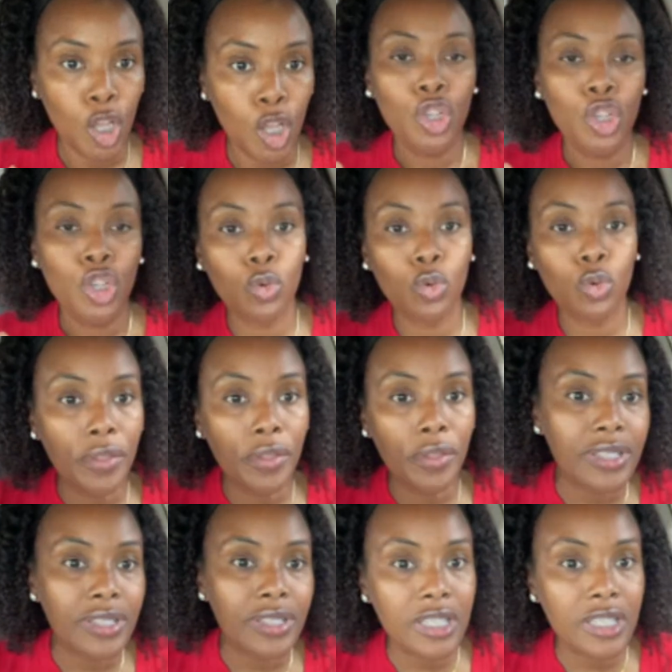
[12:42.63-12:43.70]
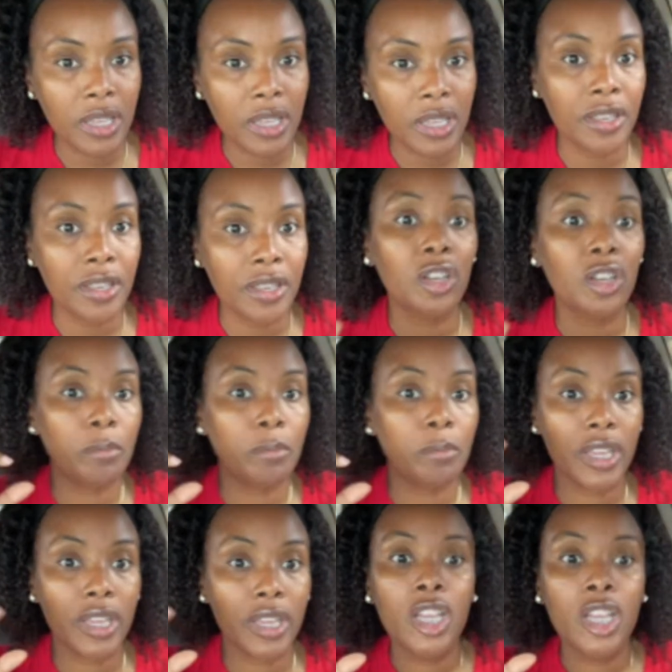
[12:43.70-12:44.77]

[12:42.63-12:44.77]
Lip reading: So what does this mean? They're going to be